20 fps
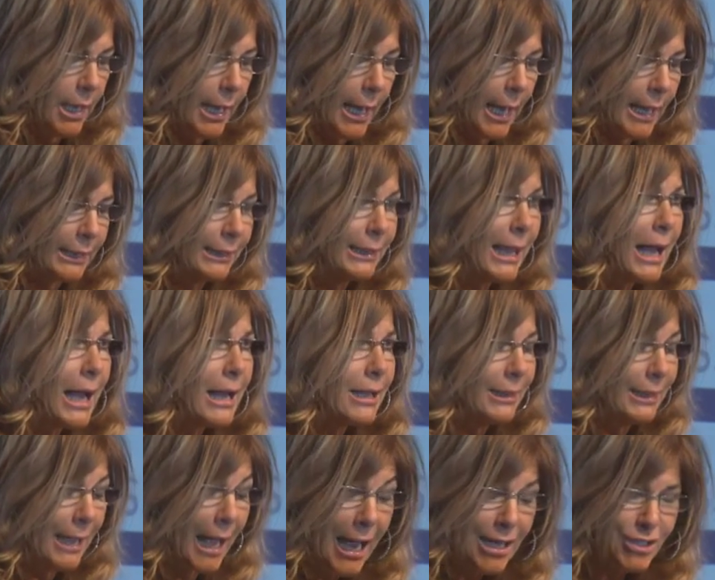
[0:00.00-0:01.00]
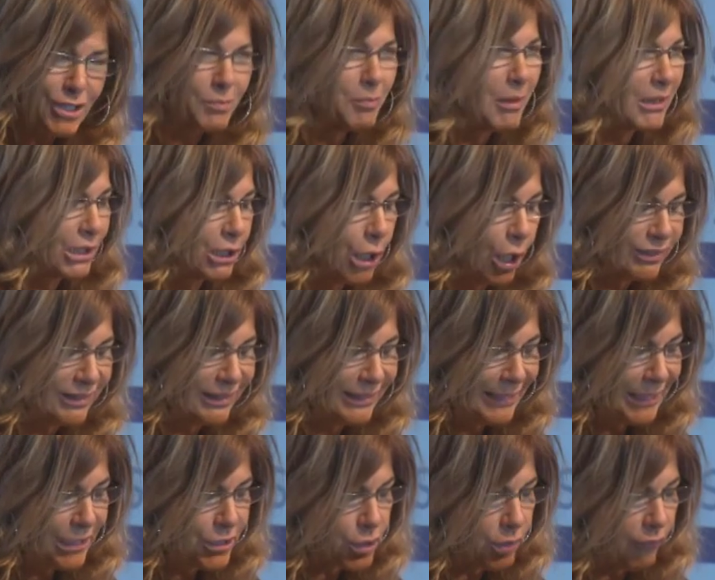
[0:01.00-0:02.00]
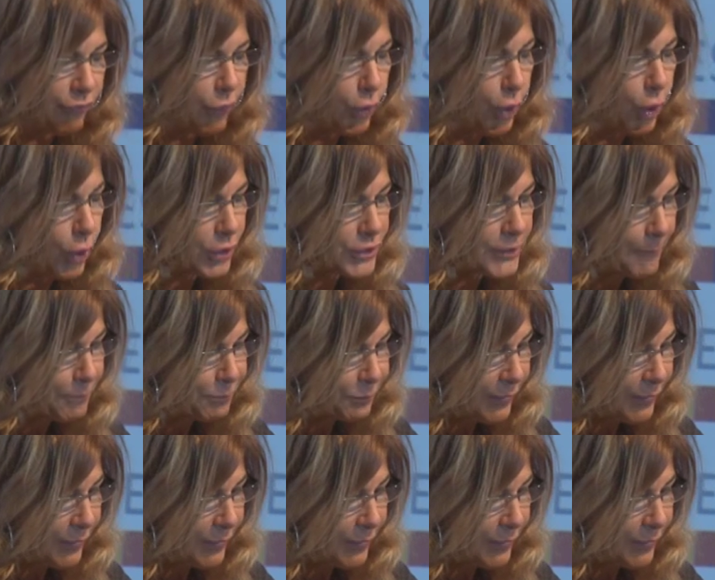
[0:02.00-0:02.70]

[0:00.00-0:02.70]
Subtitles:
And last but not least, of course,